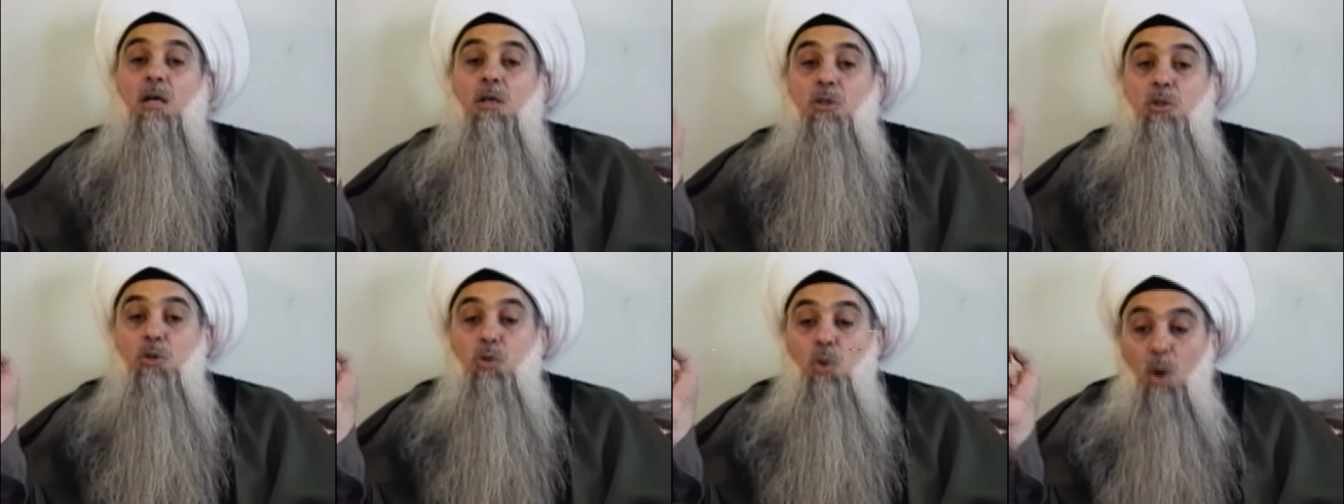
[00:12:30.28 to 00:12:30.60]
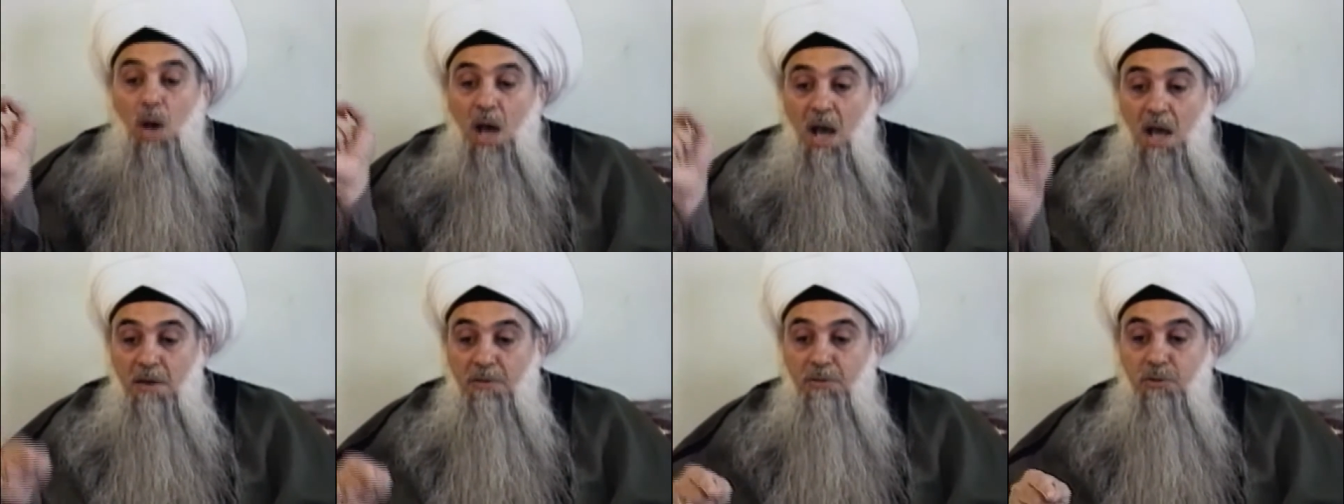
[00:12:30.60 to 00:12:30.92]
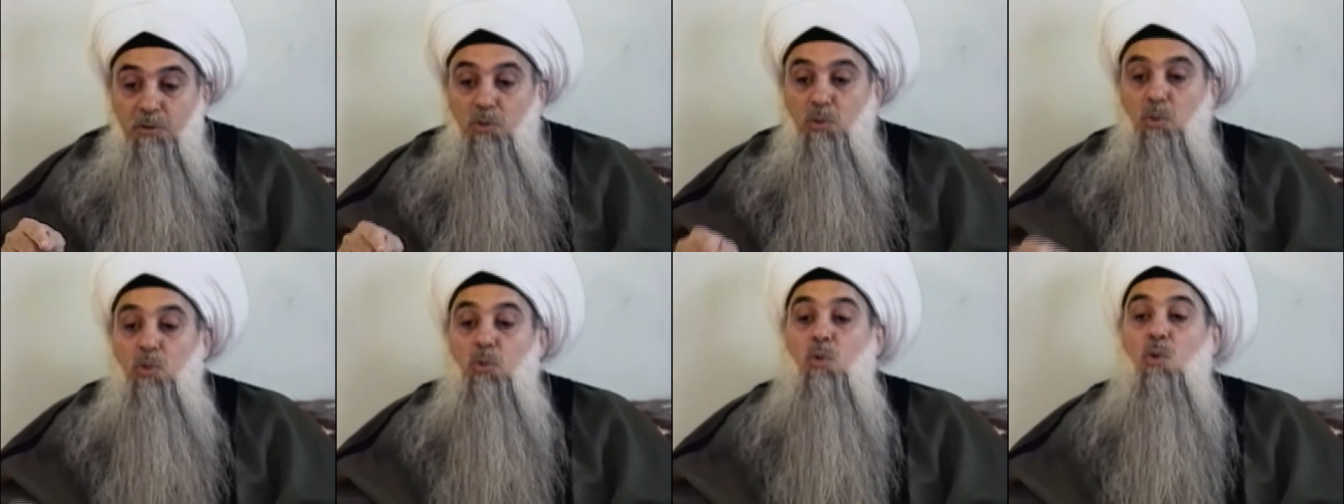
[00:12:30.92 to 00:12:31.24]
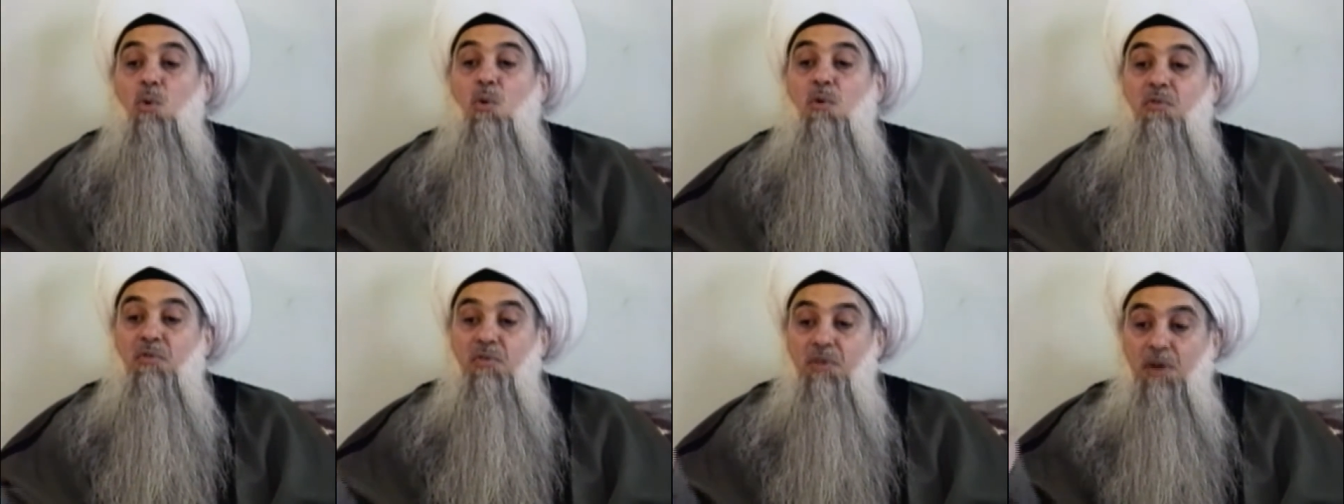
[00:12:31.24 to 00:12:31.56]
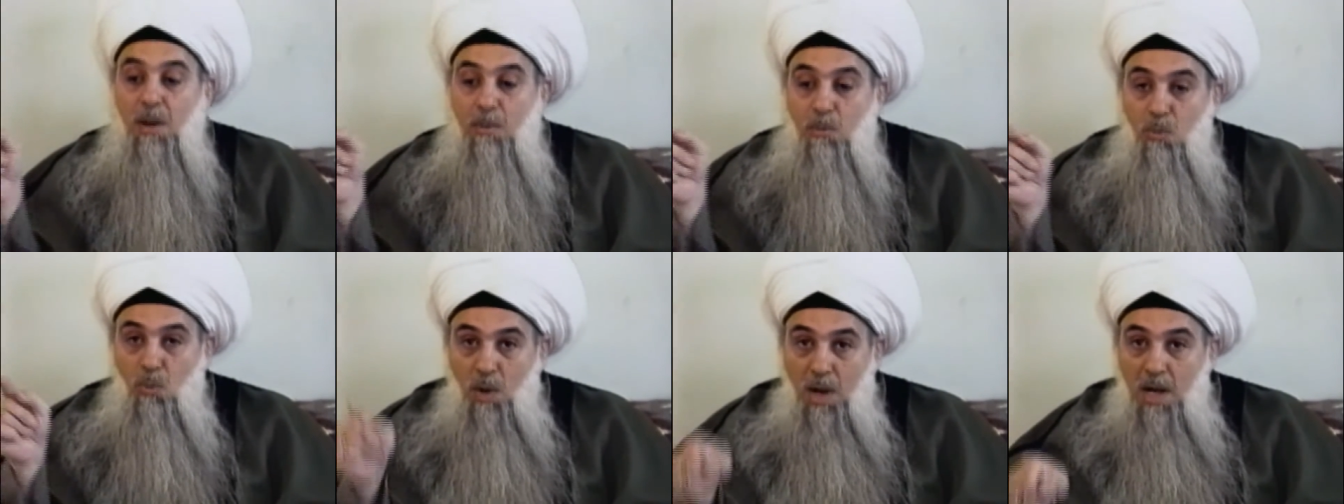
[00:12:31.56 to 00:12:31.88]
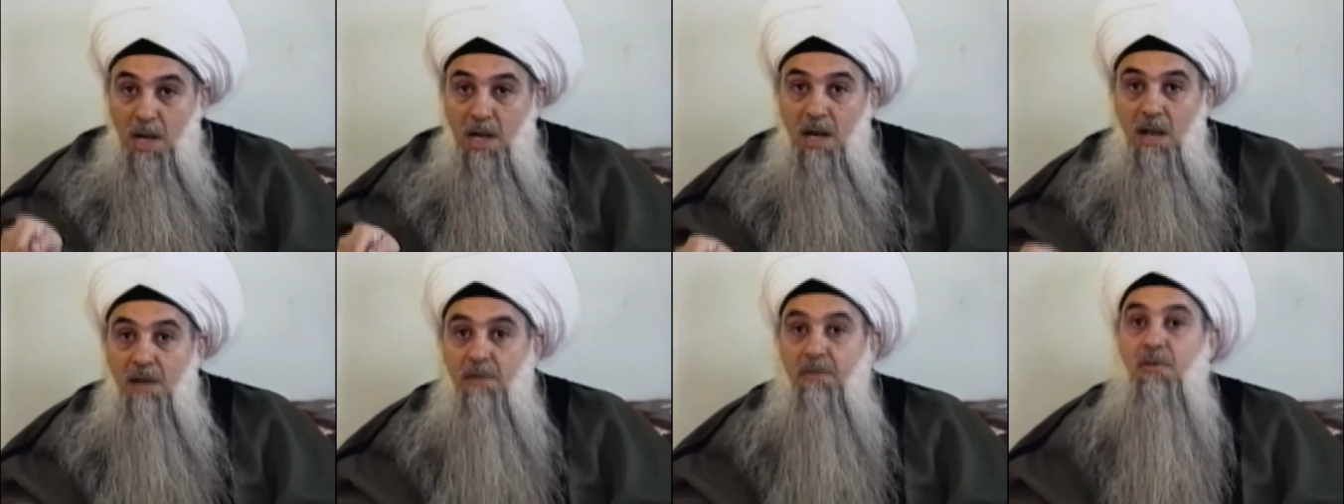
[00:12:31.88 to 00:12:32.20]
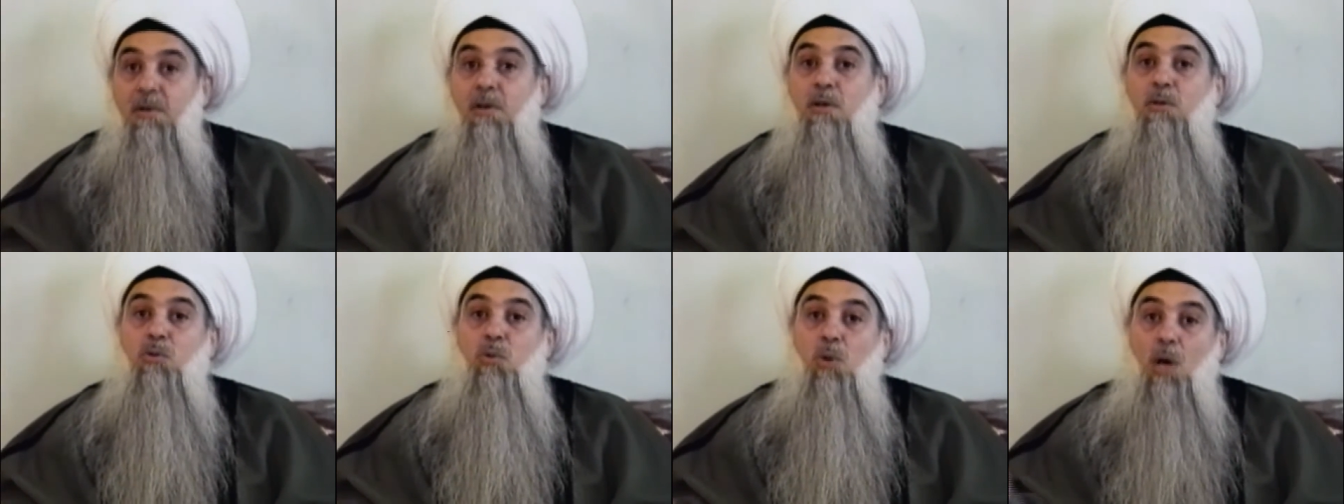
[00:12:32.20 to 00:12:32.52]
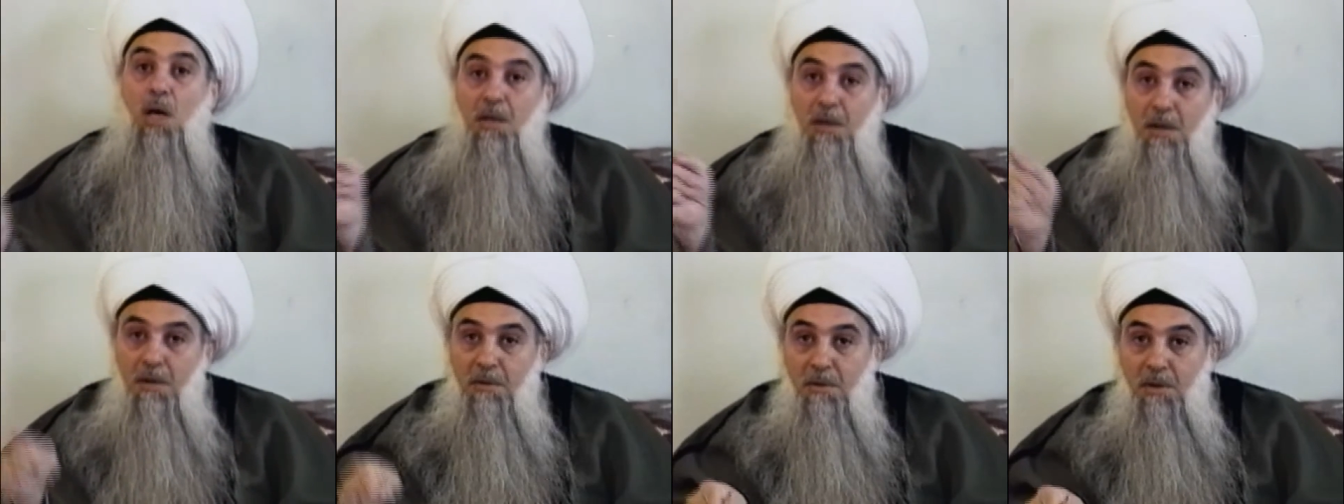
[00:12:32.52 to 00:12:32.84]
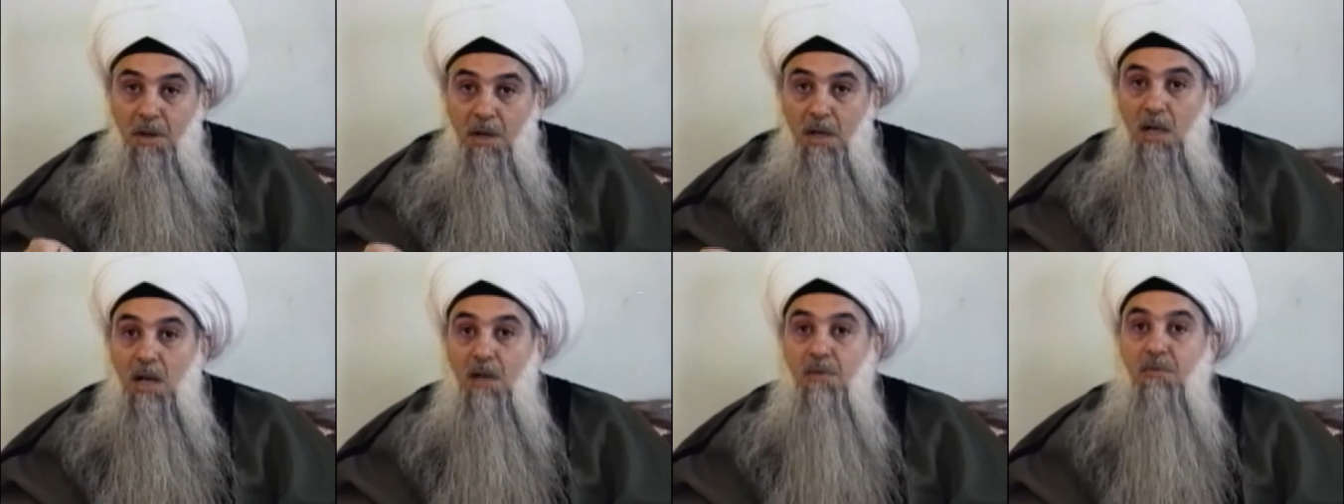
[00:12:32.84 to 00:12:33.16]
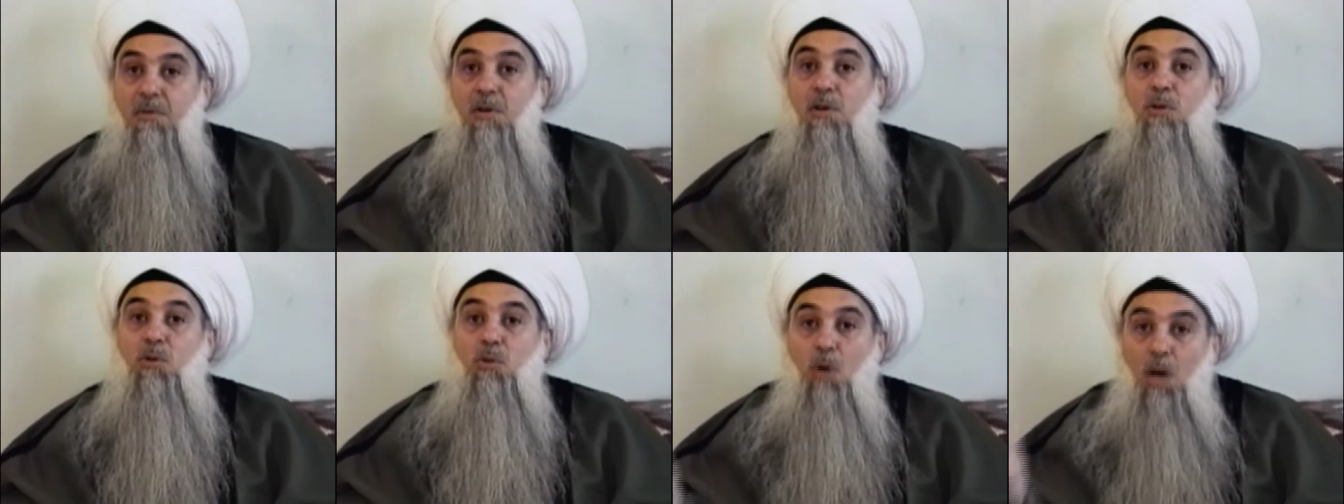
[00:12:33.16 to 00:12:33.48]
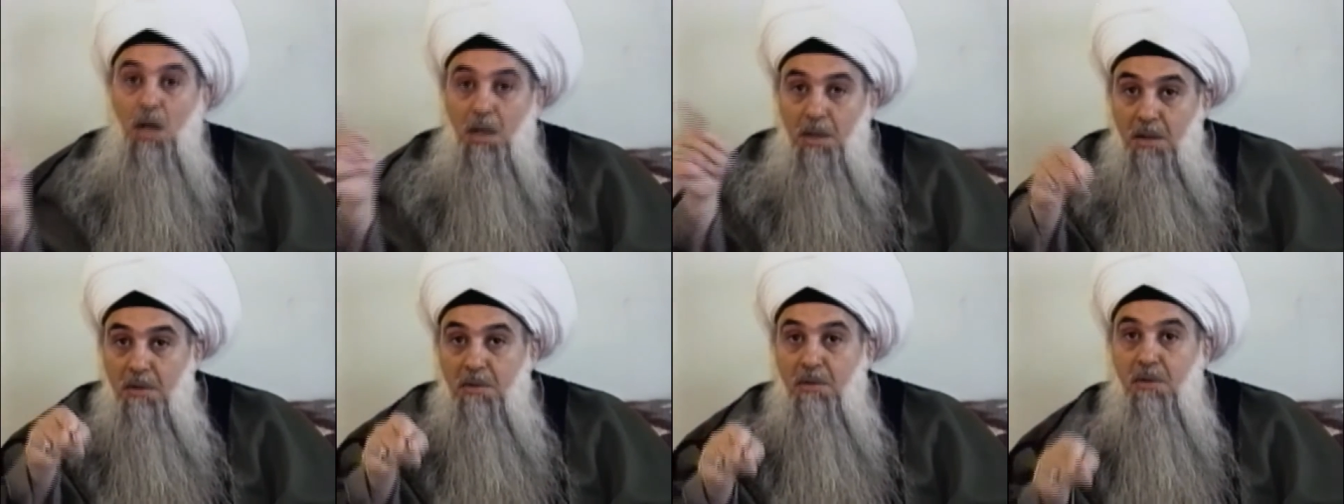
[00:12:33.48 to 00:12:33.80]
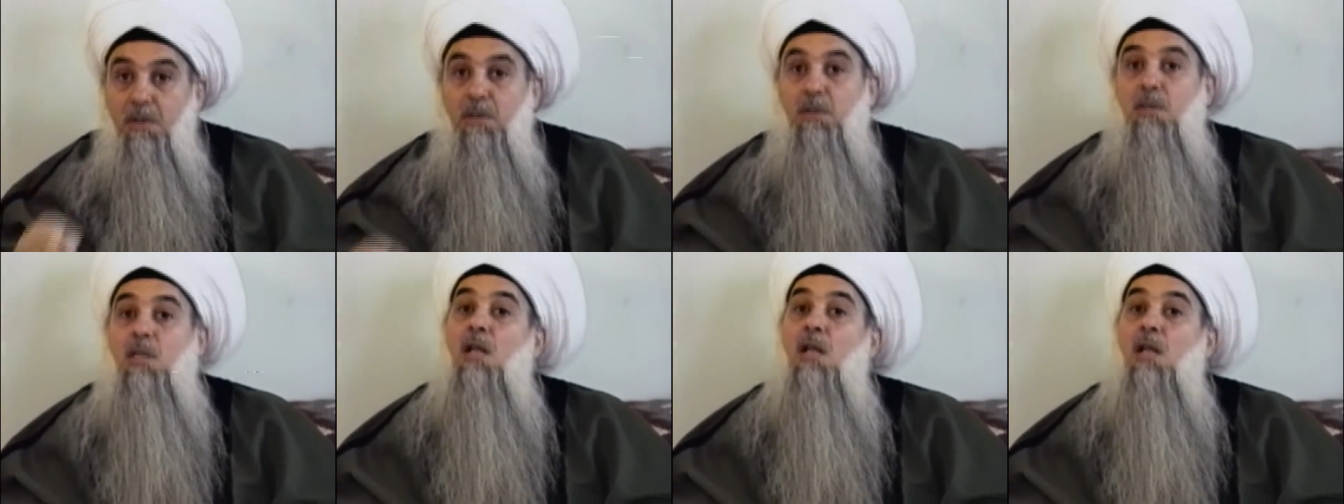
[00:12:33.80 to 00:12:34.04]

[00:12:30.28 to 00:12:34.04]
You have to go from one level to another level to another